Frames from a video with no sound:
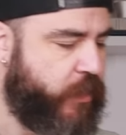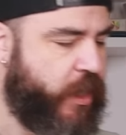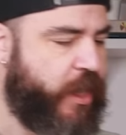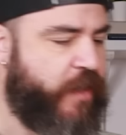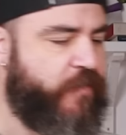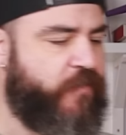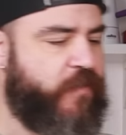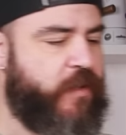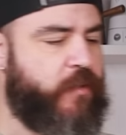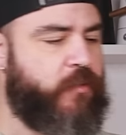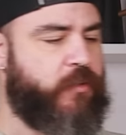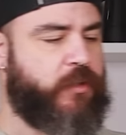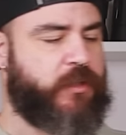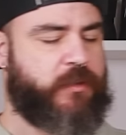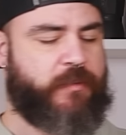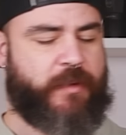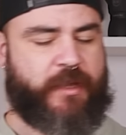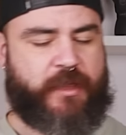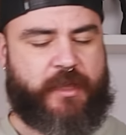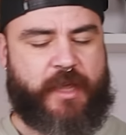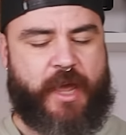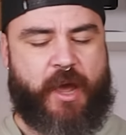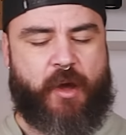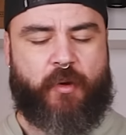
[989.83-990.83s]
if I was
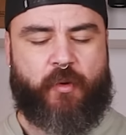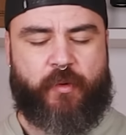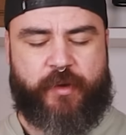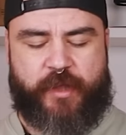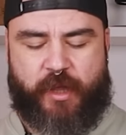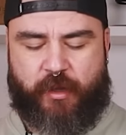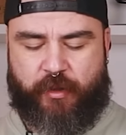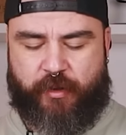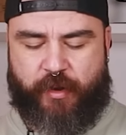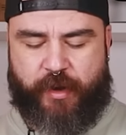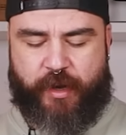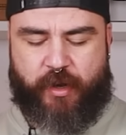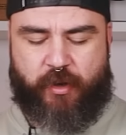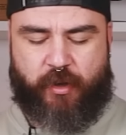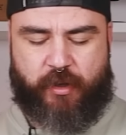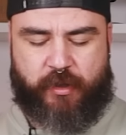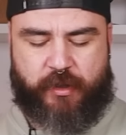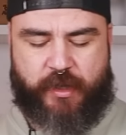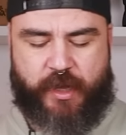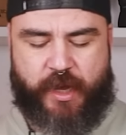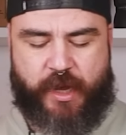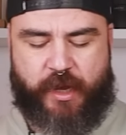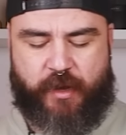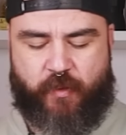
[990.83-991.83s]
Matteo, without
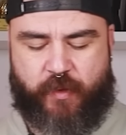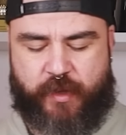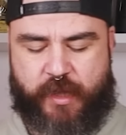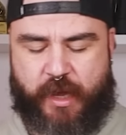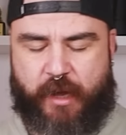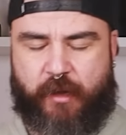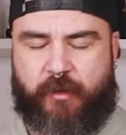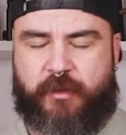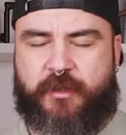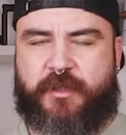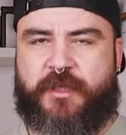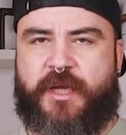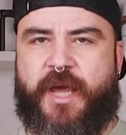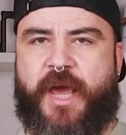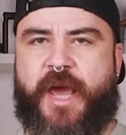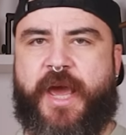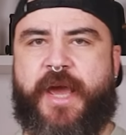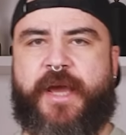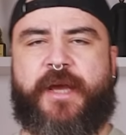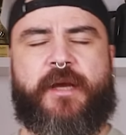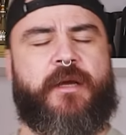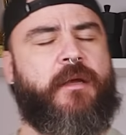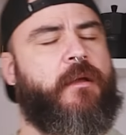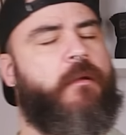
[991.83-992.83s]
recording, without
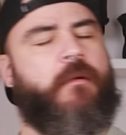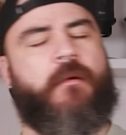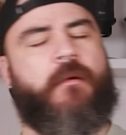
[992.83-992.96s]
saying,